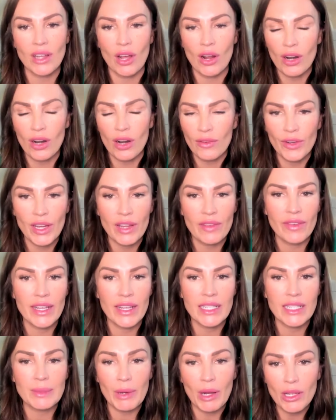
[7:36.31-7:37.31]
on our free
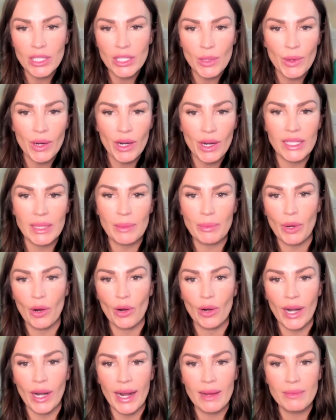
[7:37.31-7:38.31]
events, but also in our elite
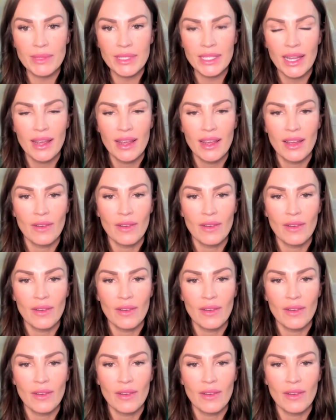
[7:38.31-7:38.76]
programs,